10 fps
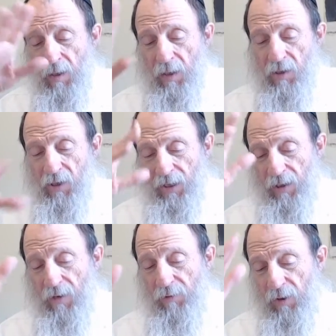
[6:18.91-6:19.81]
he's got
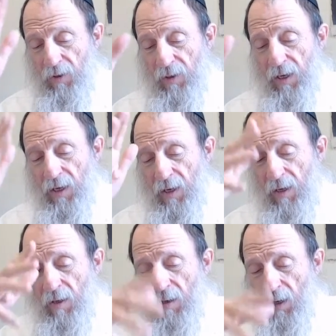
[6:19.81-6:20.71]
left in the
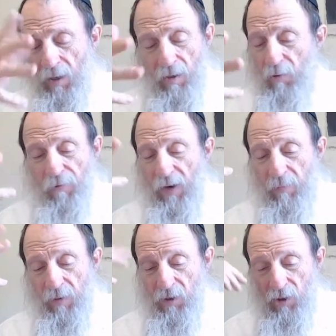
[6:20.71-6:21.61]
day another
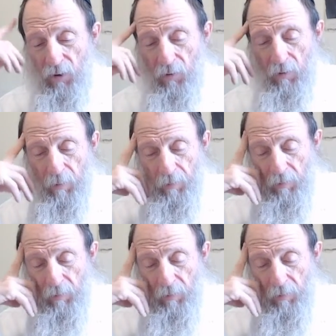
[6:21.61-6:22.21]
5 minutes to learn.